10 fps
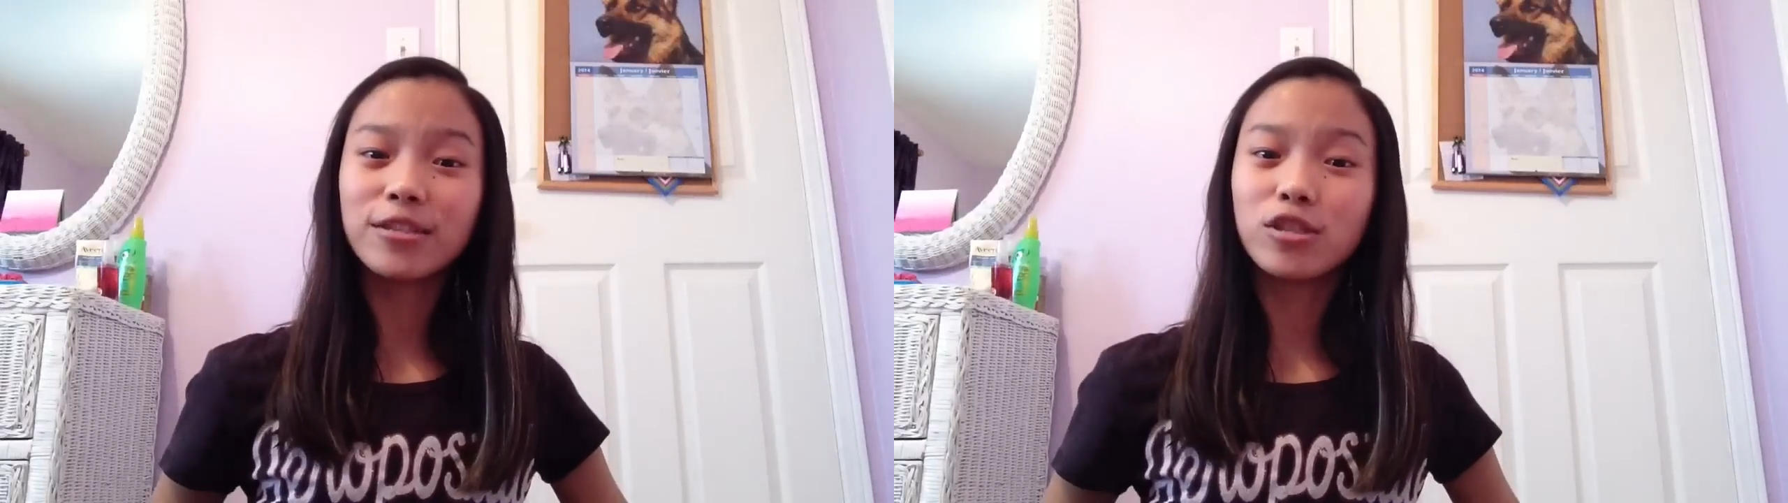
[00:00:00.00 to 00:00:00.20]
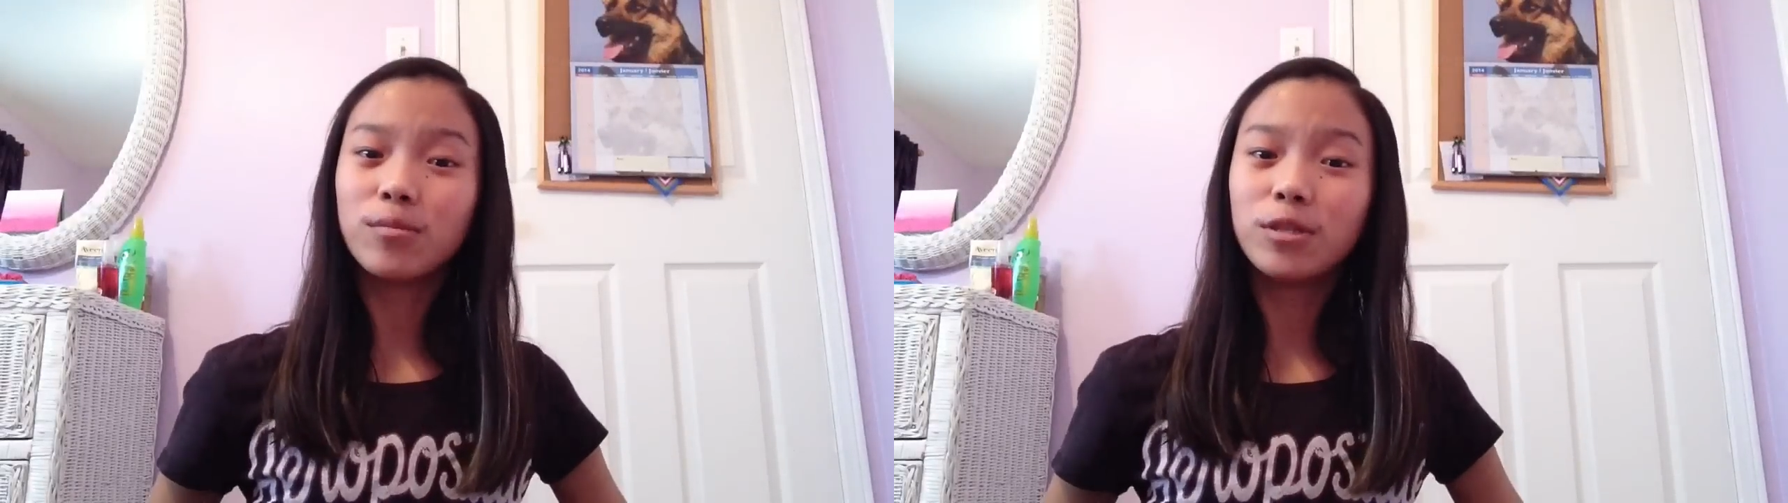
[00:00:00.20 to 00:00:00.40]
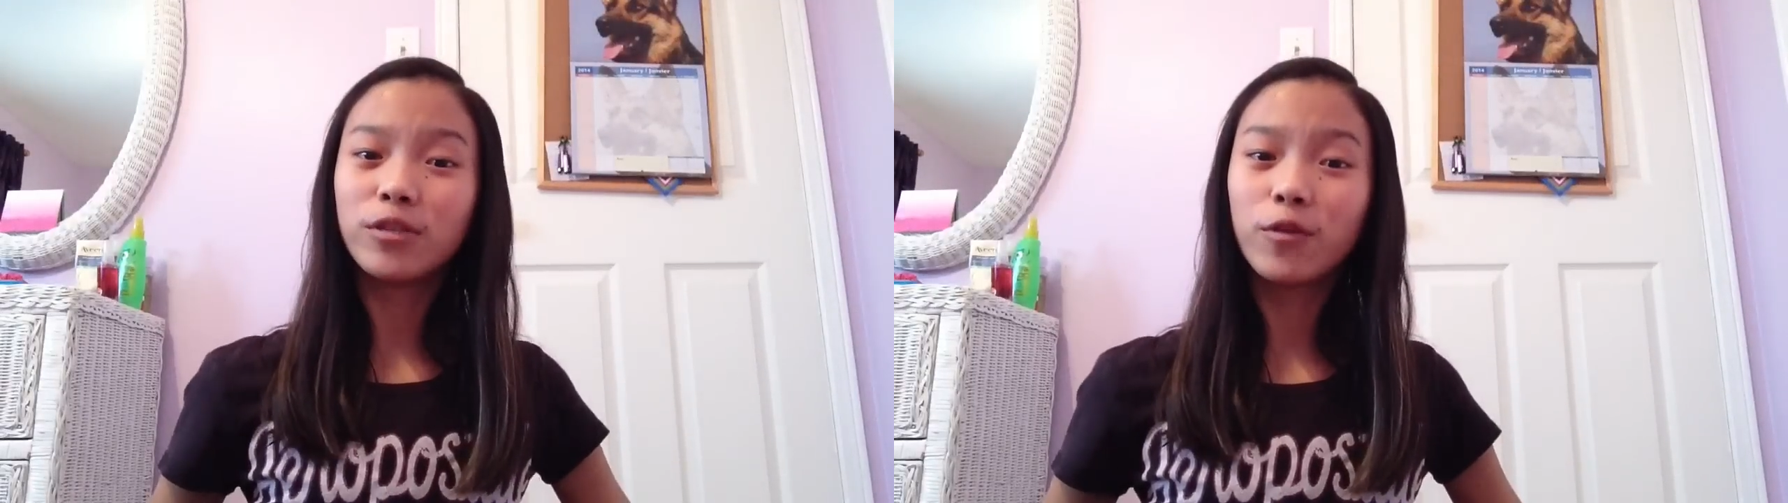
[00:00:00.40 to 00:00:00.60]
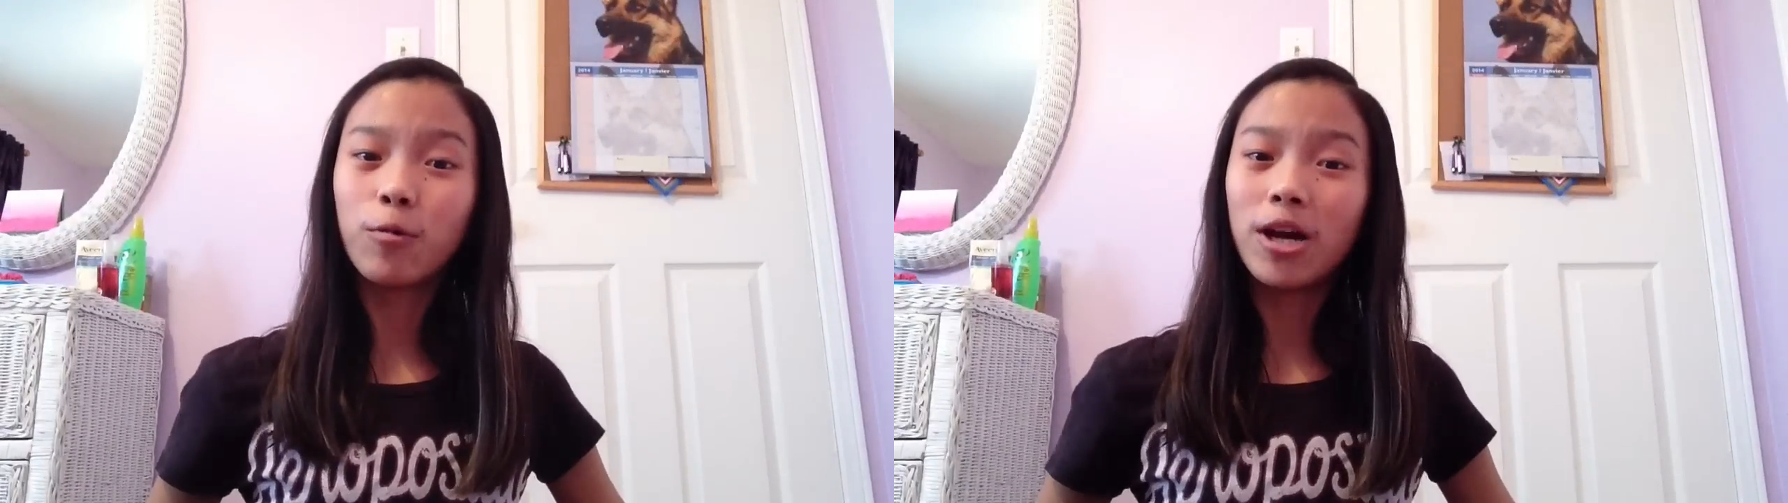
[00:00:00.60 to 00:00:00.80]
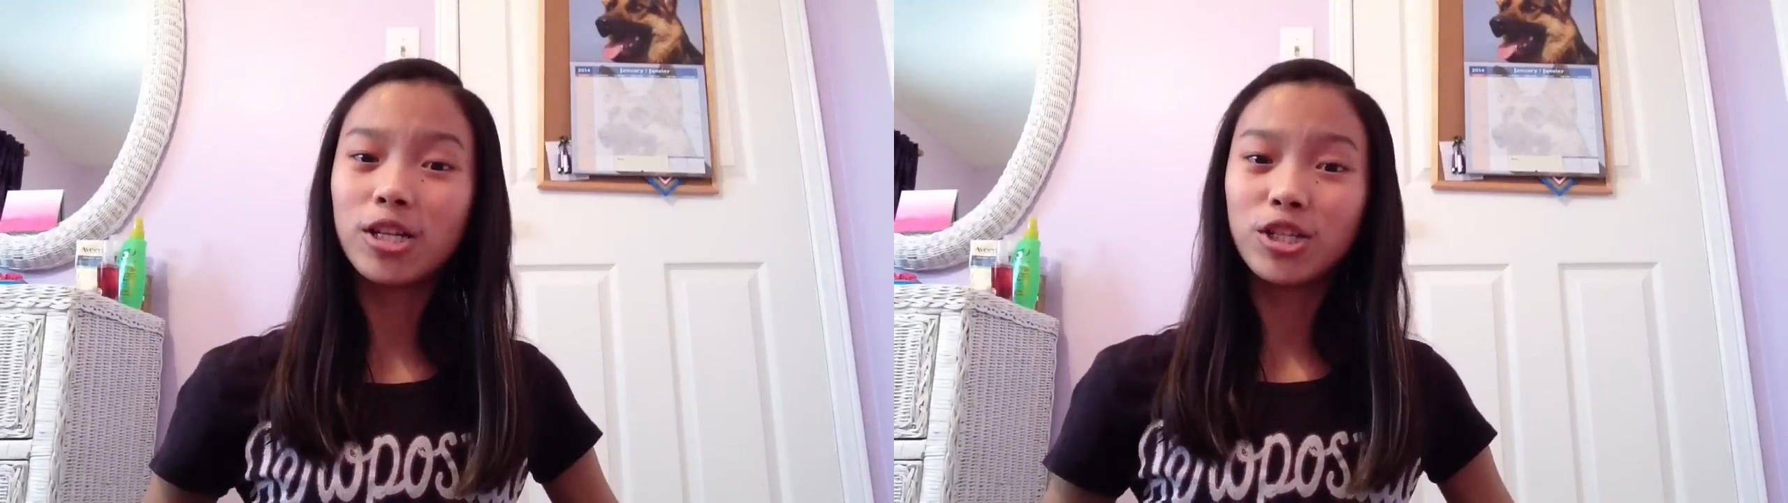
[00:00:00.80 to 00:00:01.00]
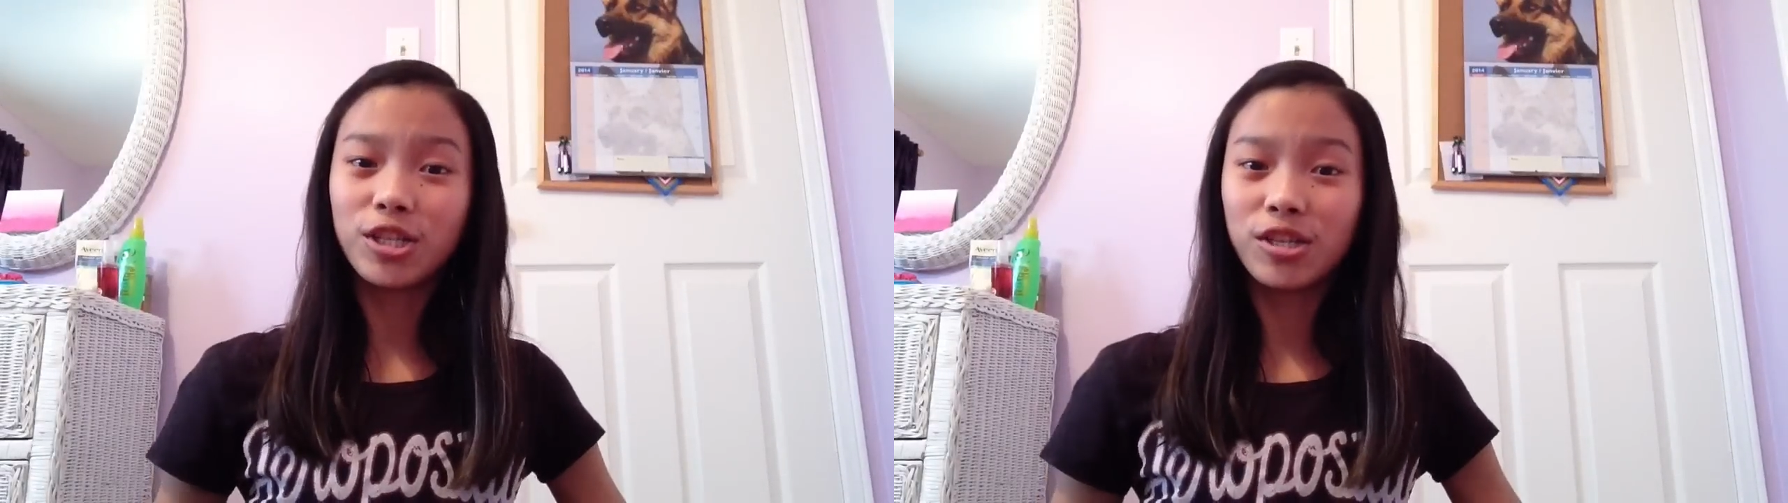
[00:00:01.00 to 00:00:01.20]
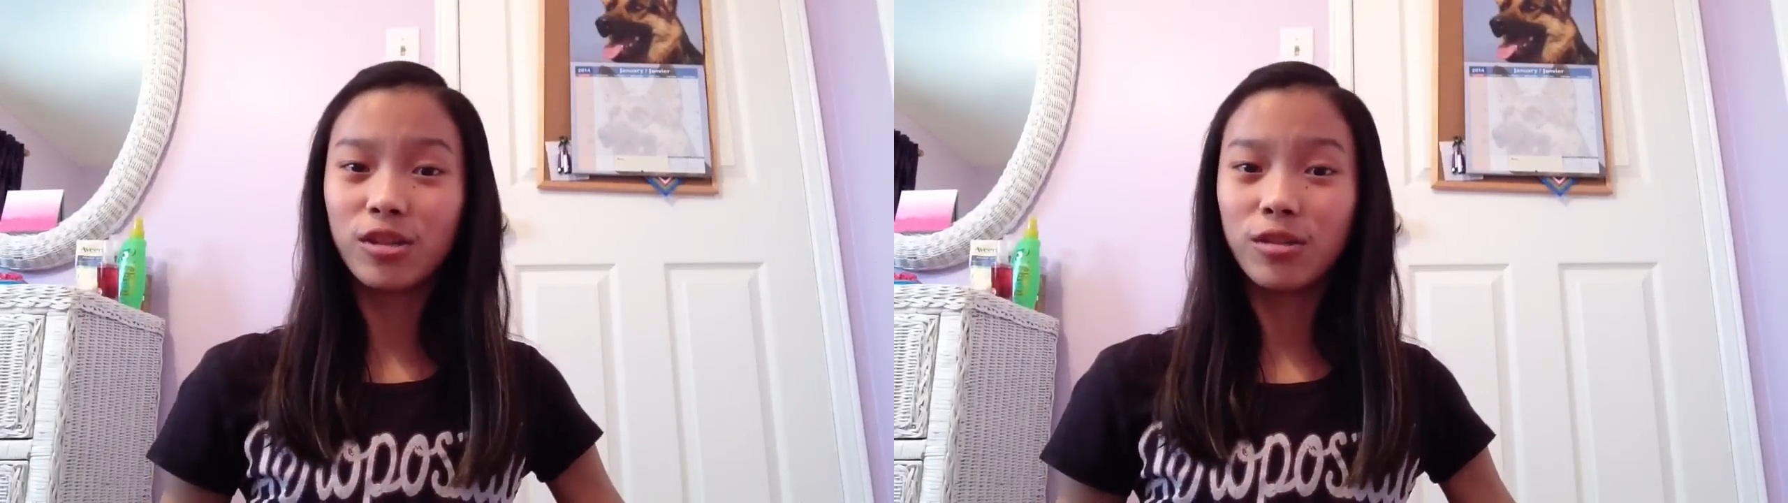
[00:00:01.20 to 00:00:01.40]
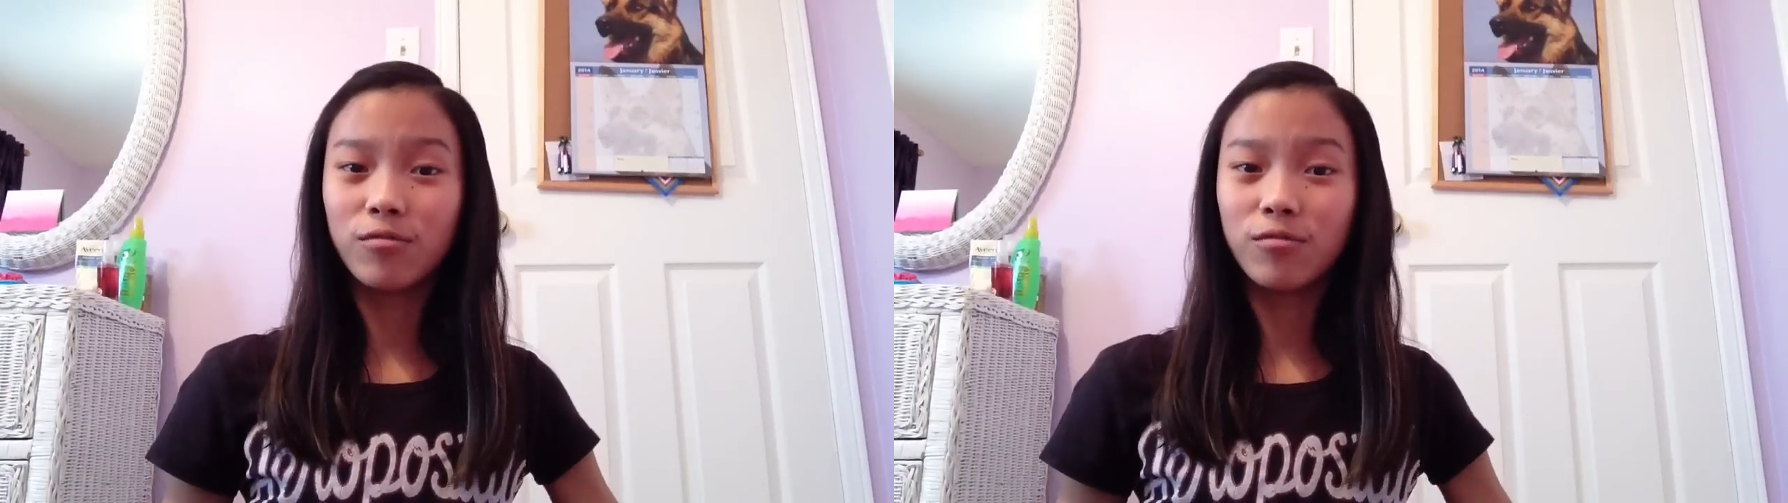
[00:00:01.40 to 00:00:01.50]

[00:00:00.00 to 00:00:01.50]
so much for watching.